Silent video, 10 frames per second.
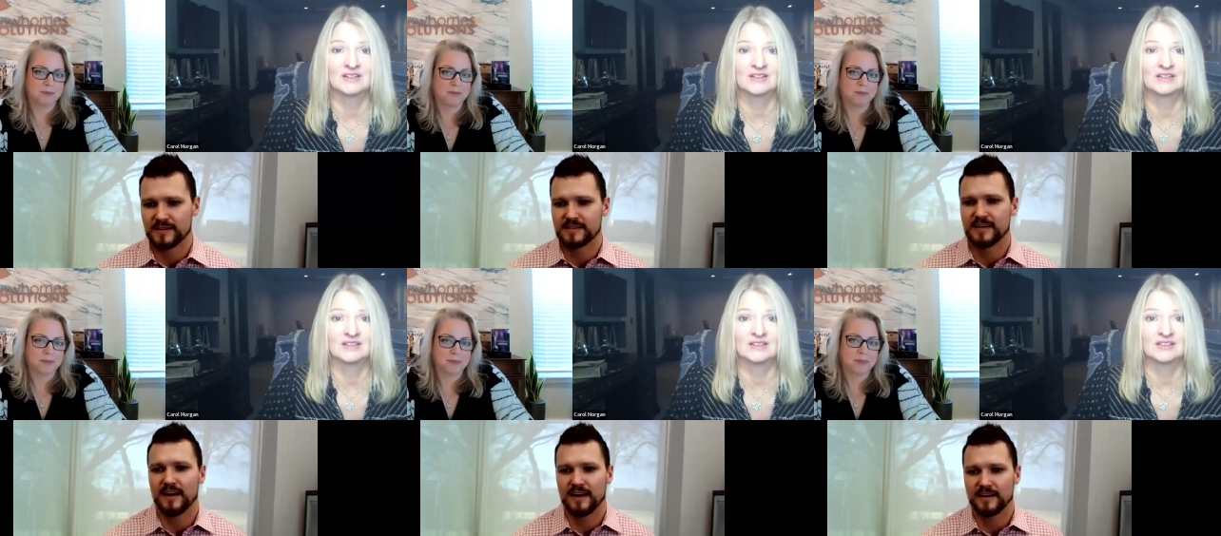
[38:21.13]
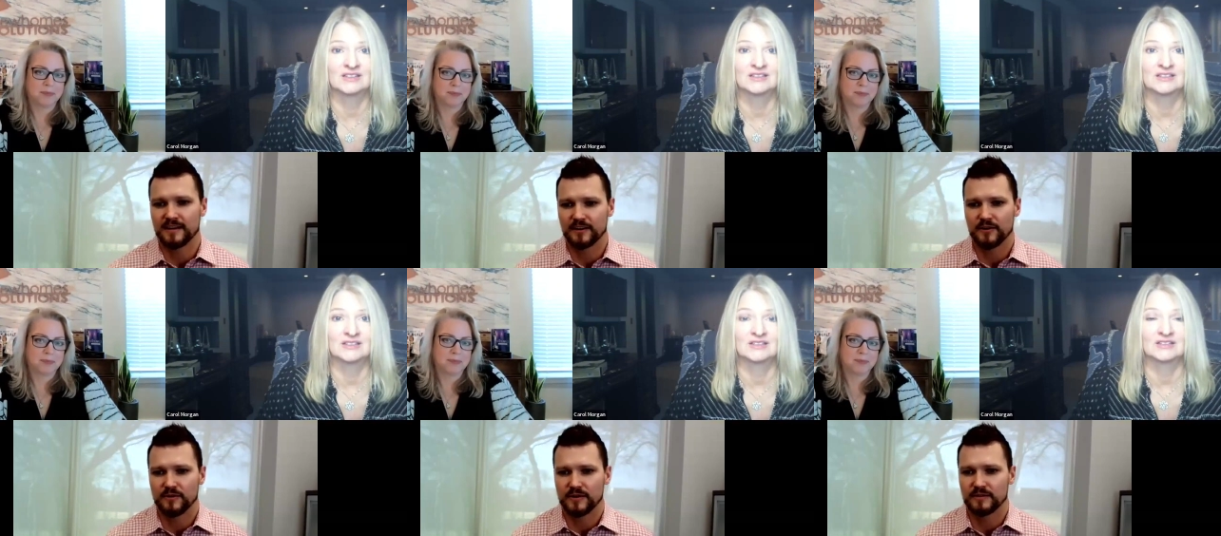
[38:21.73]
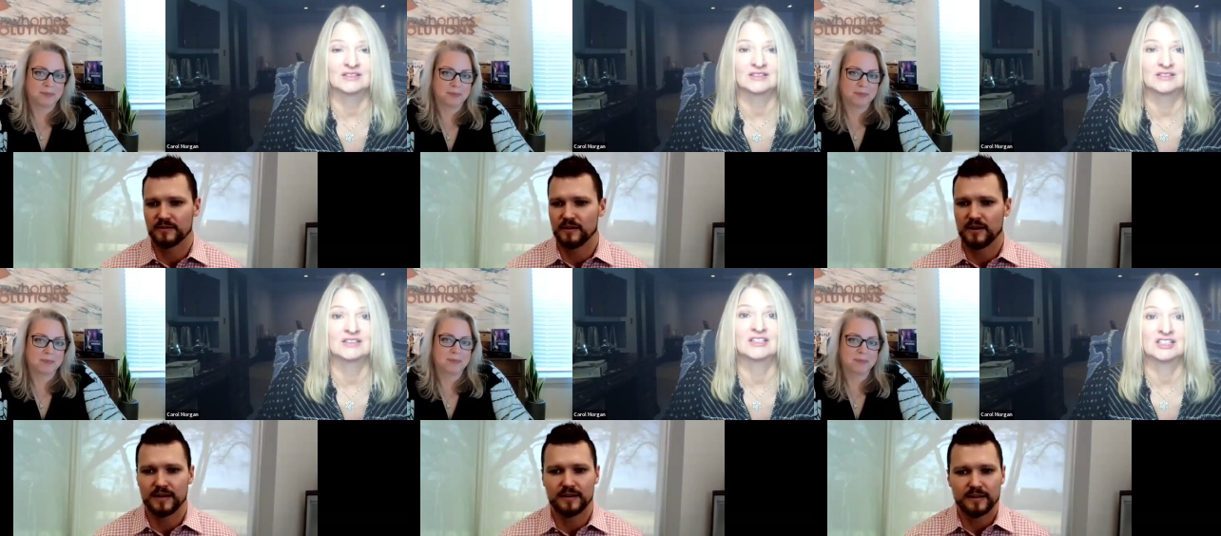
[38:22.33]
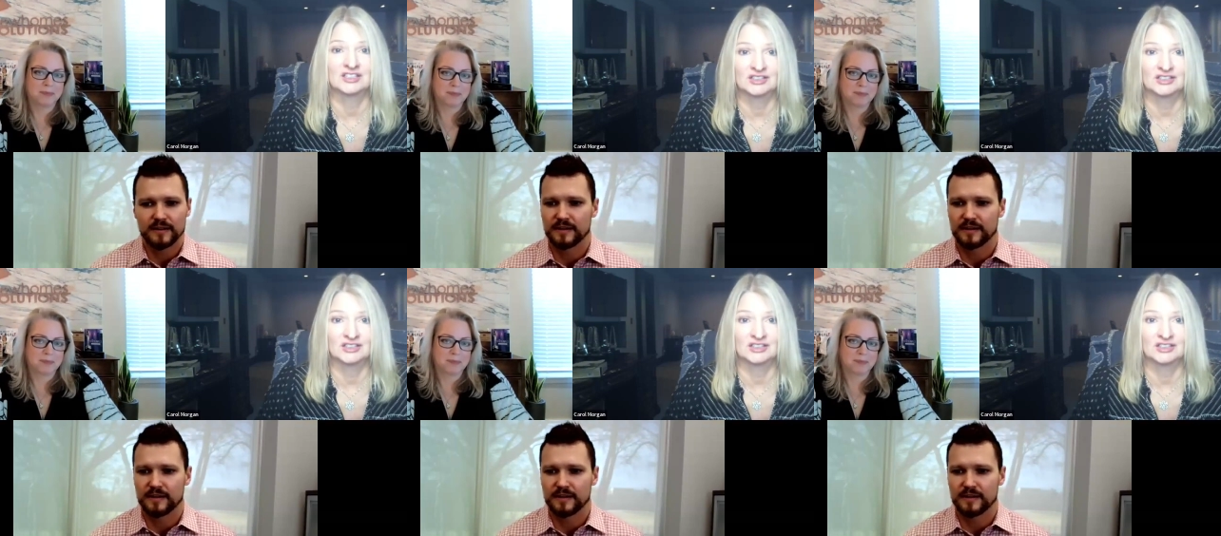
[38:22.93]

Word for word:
Speaker 1: aside and going, all right,